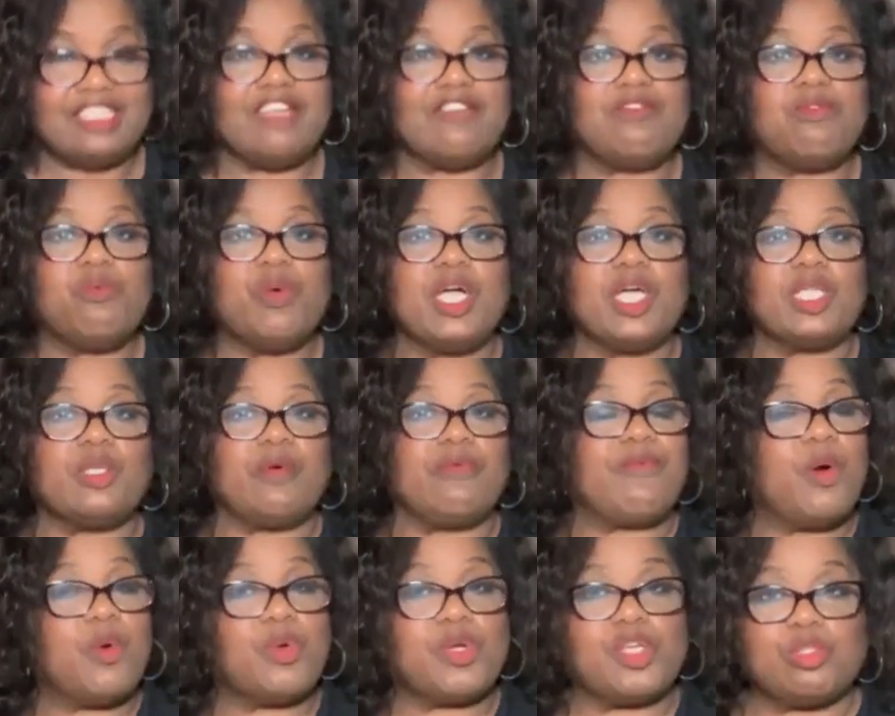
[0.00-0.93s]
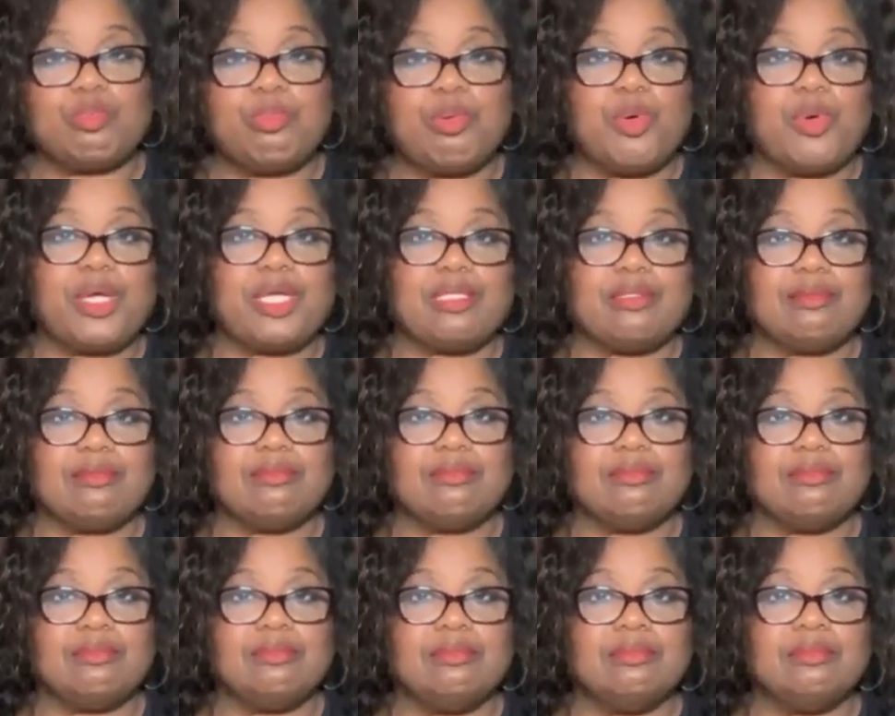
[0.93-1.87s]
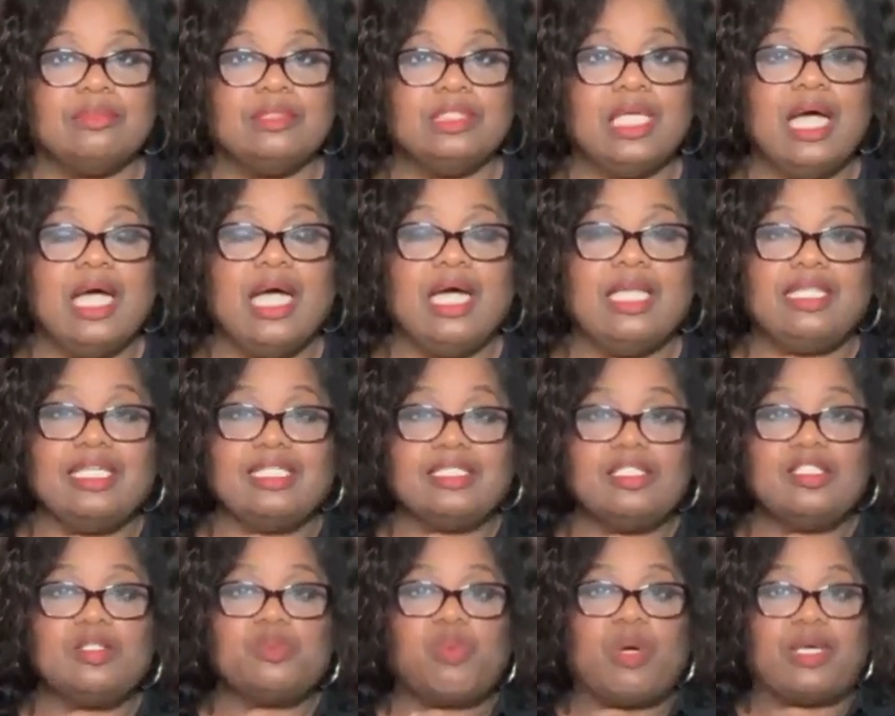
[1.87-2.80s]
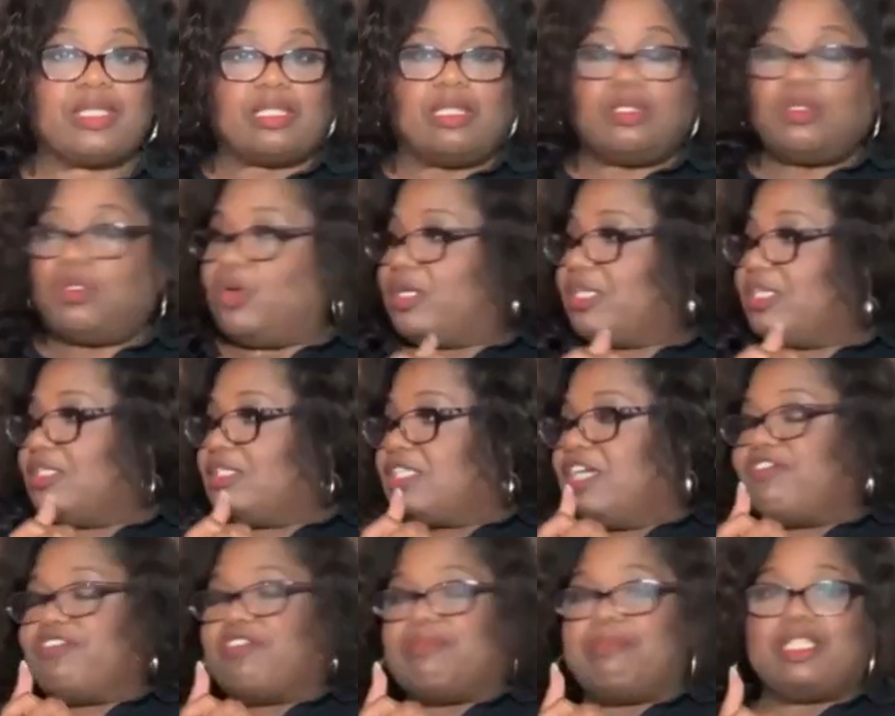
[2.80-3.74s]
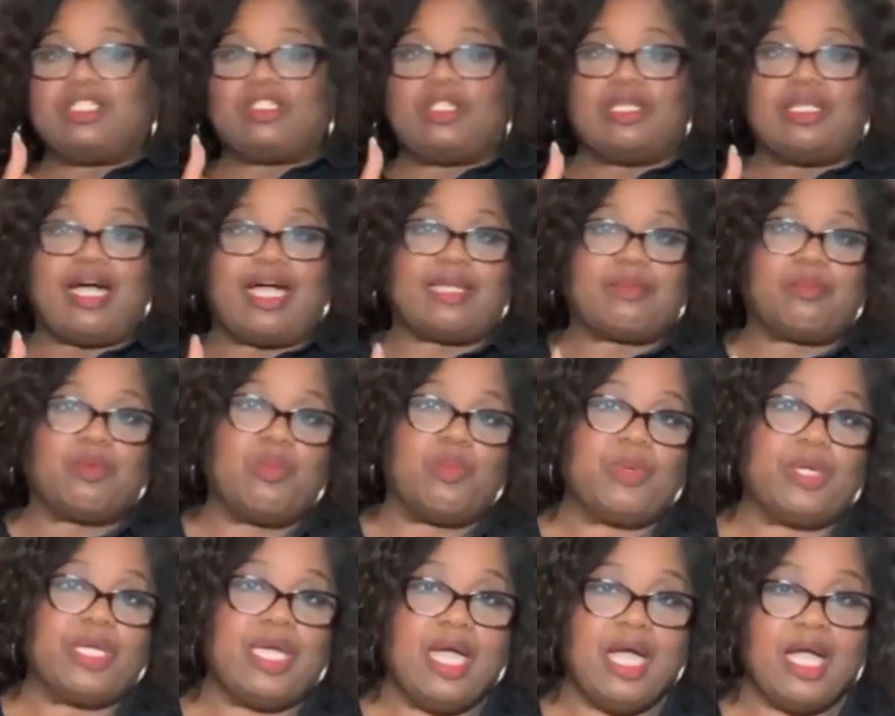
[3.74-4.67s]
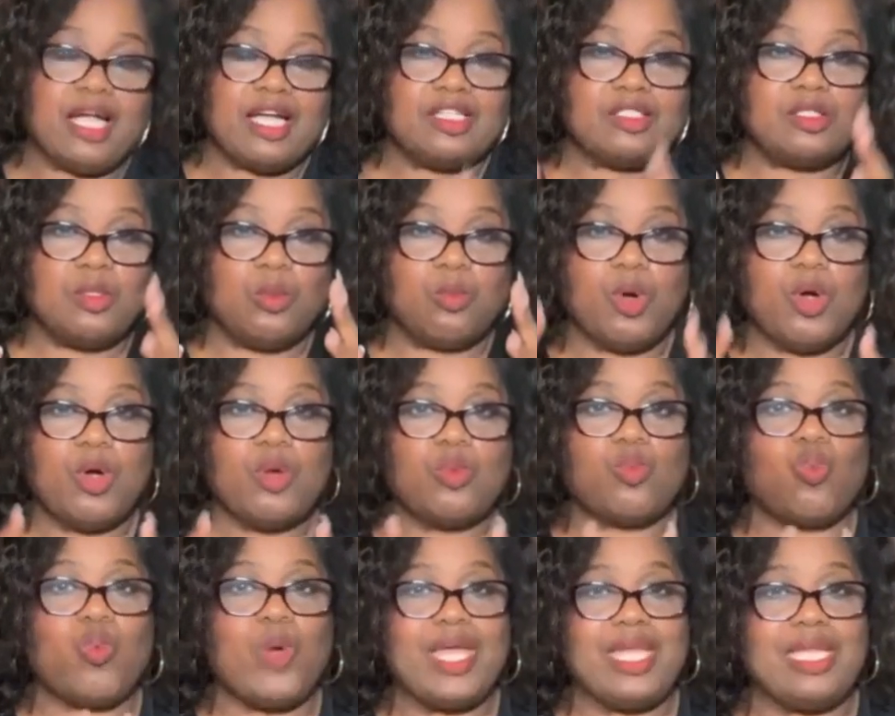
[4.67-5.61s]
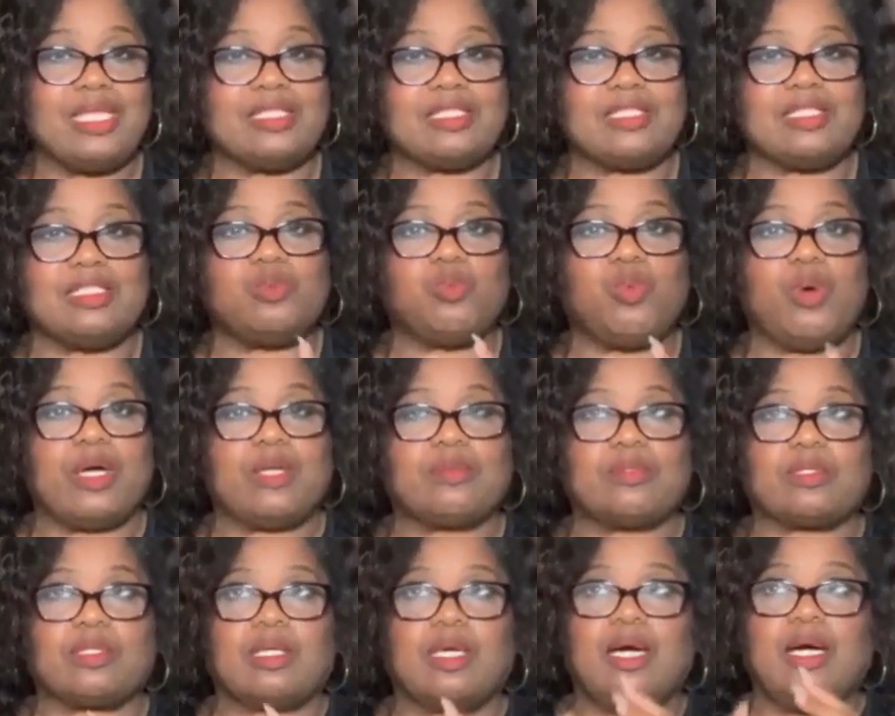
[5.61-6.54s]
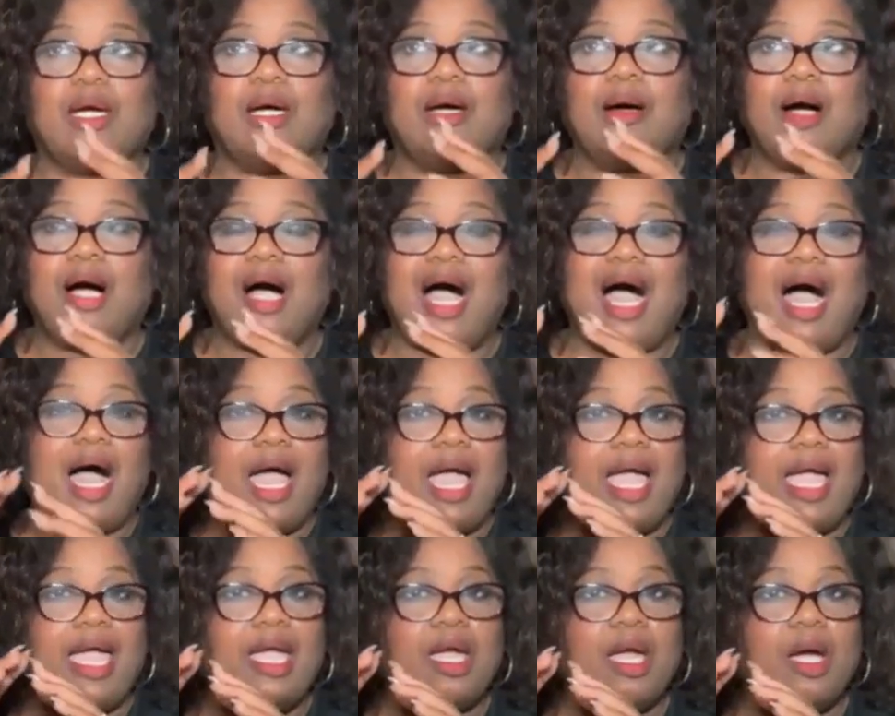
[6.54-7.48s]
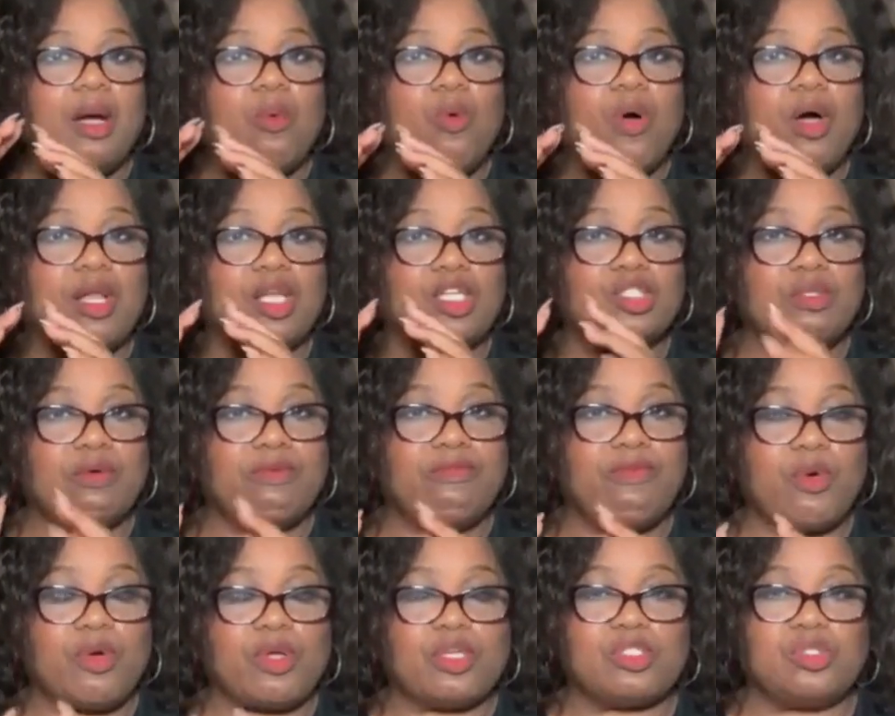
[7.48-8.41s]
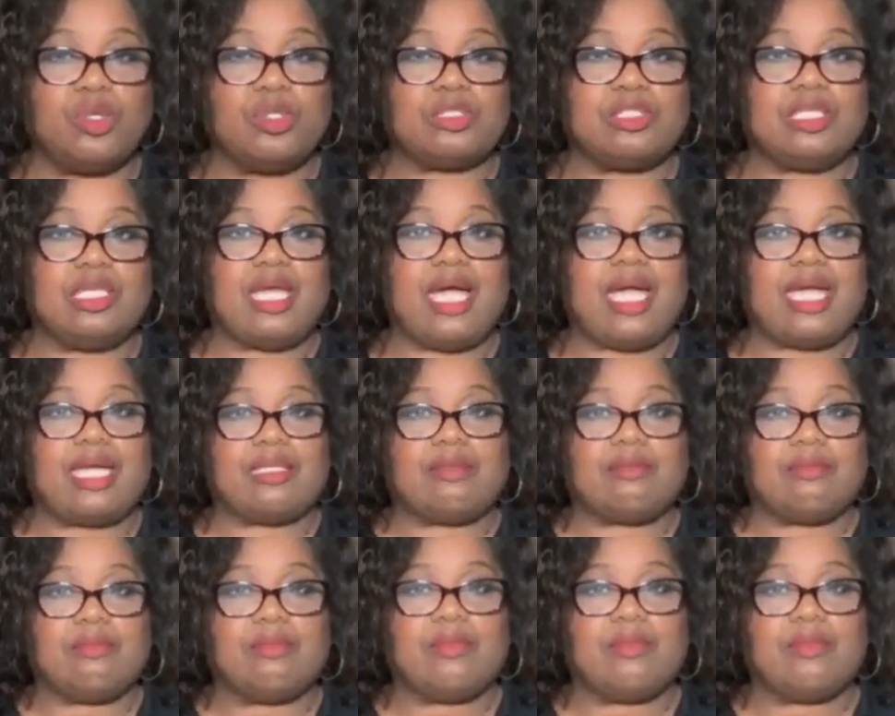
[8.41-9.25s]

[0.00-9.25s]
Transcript: as if we're the focus point. This is what the Lord has given me tonight, Romy, because the word witness is what I want us to focus on tonight.